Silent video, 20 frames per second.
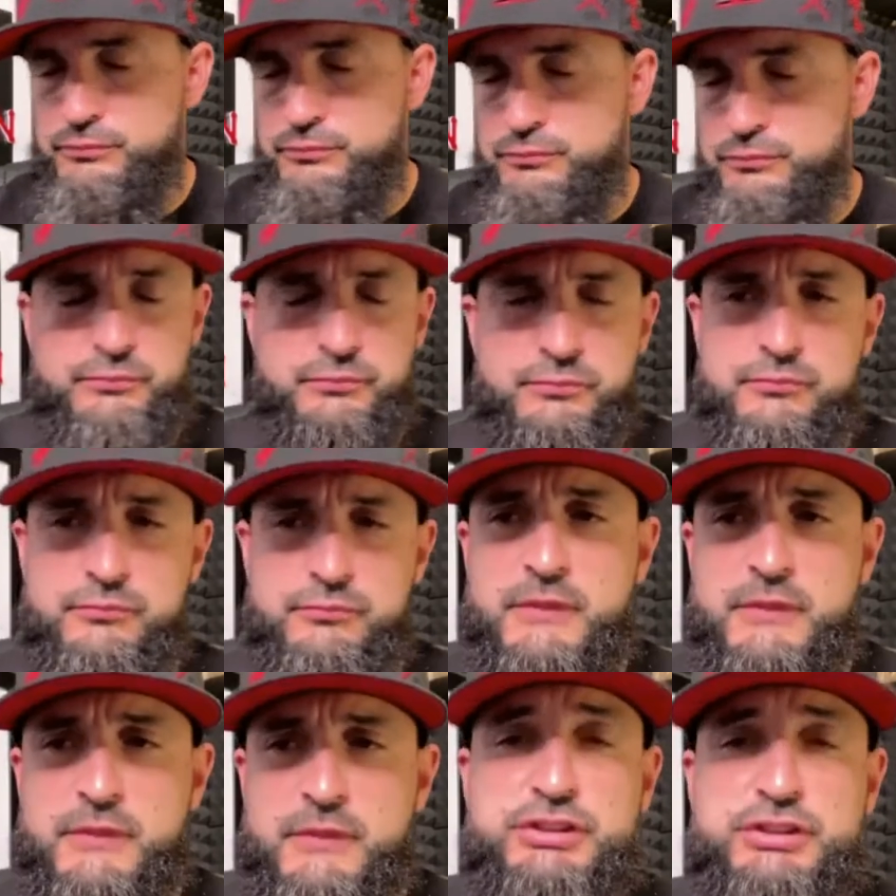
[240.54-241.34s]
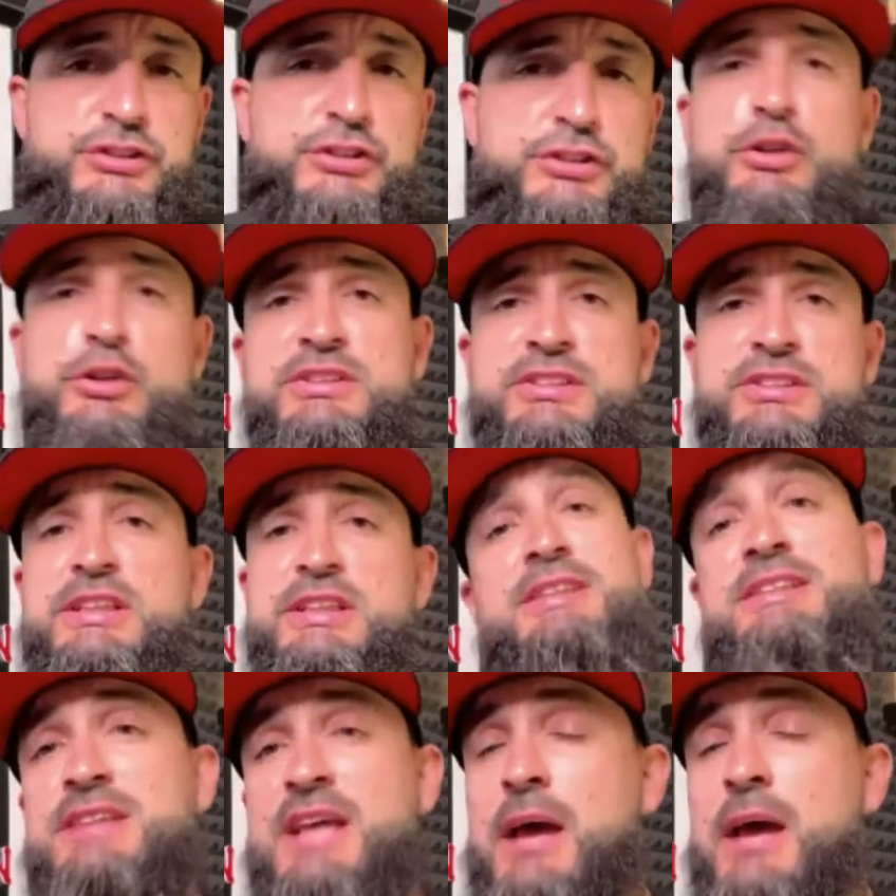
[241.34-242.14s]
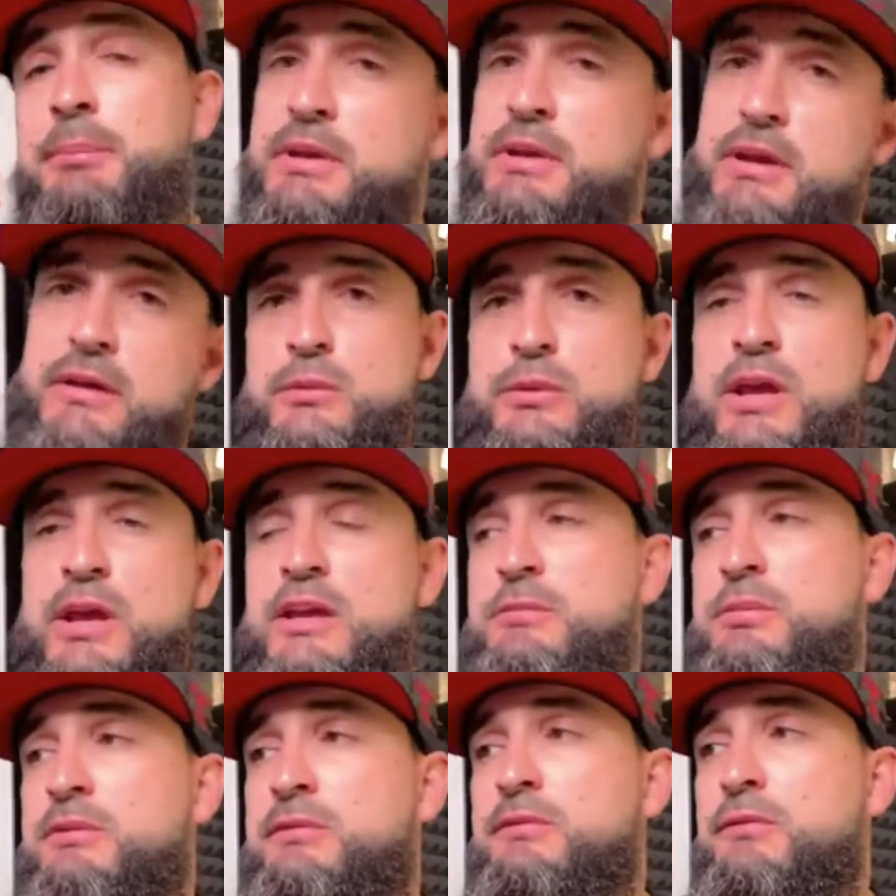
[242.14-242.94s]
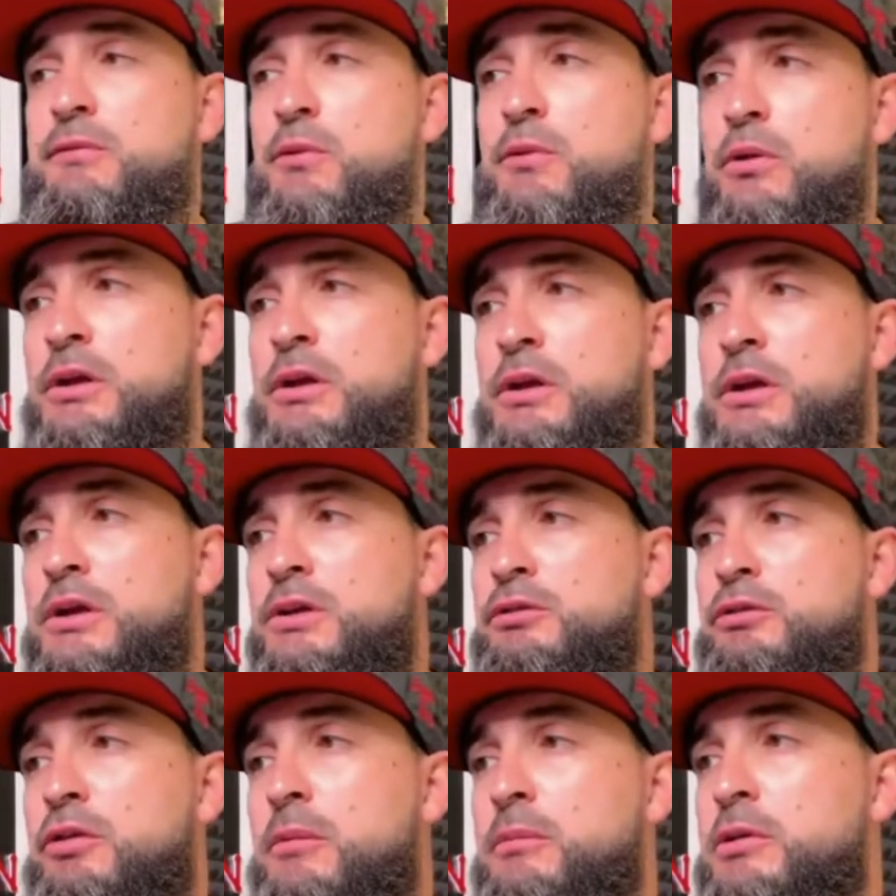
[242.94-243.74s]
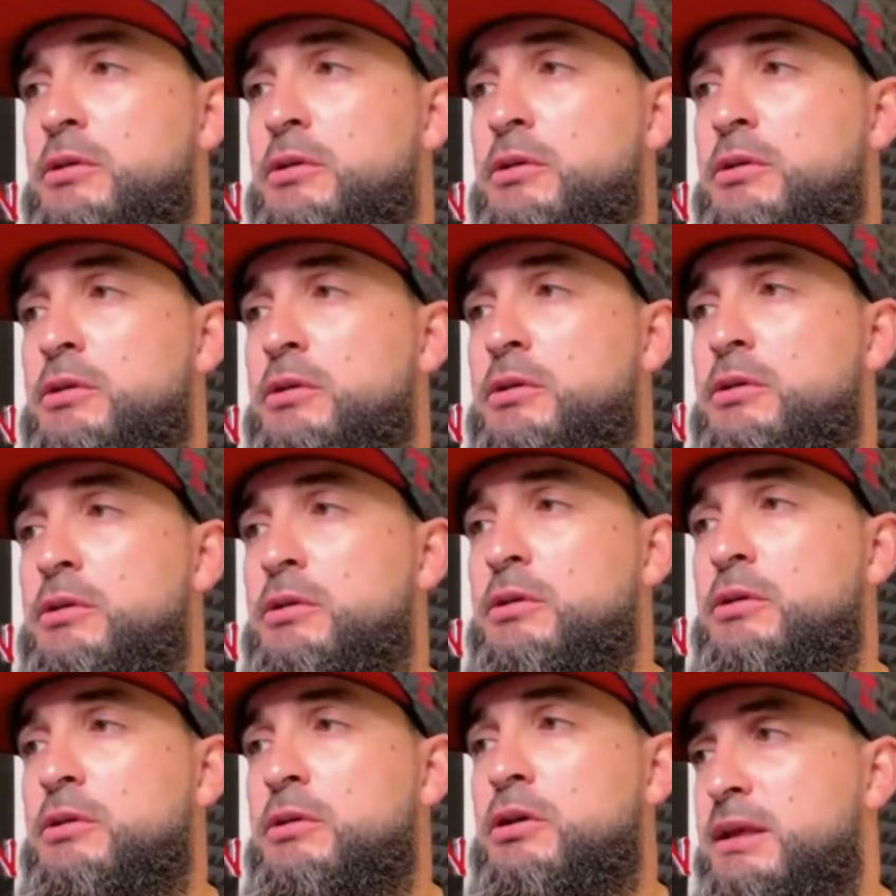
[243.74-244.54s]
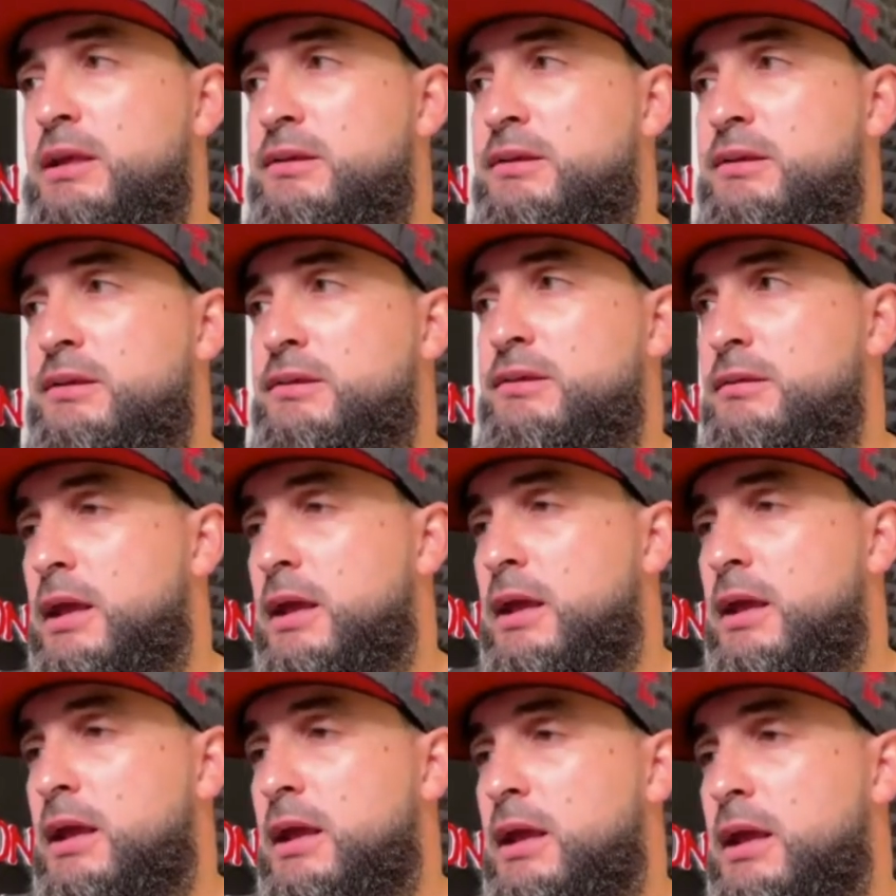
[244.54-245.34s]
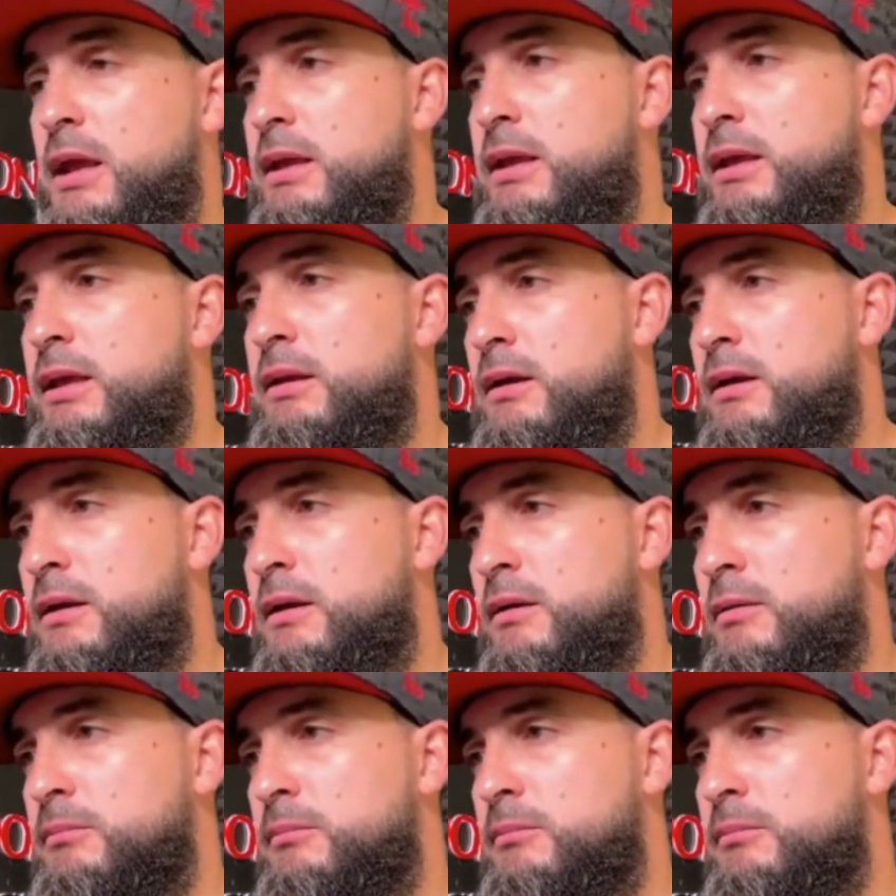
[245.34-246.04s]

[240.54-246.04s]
just so you can see, because this happened a few days before. So I'm gonna go ahead and play this, and then I'll